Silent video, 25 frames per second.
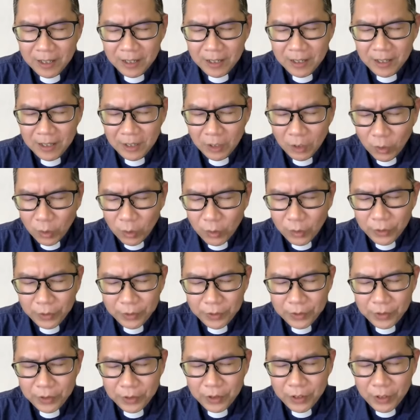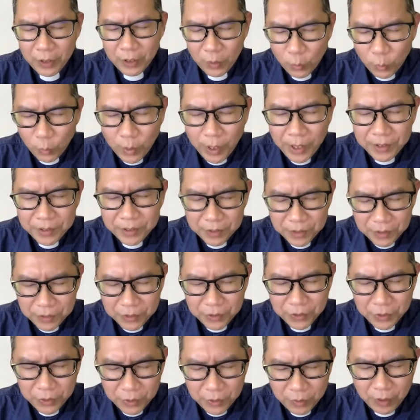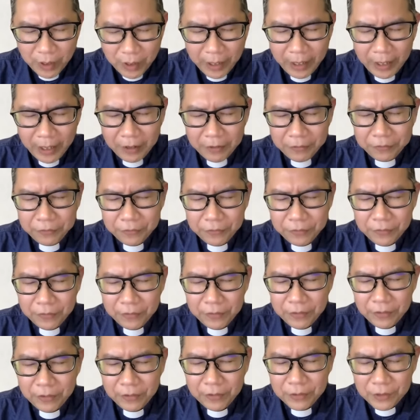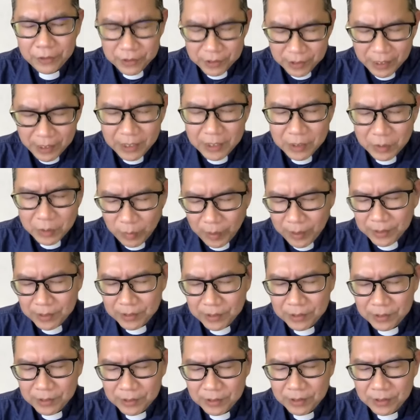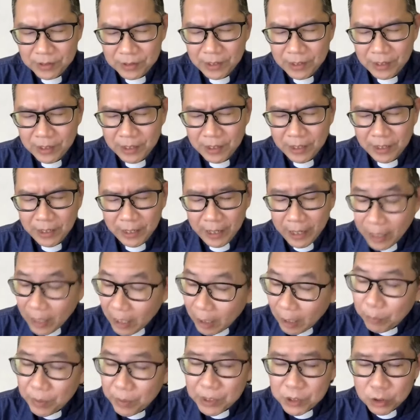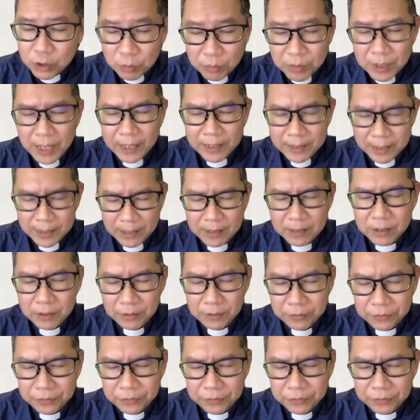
Lord, what do you have to say to us? And help us to be attentive.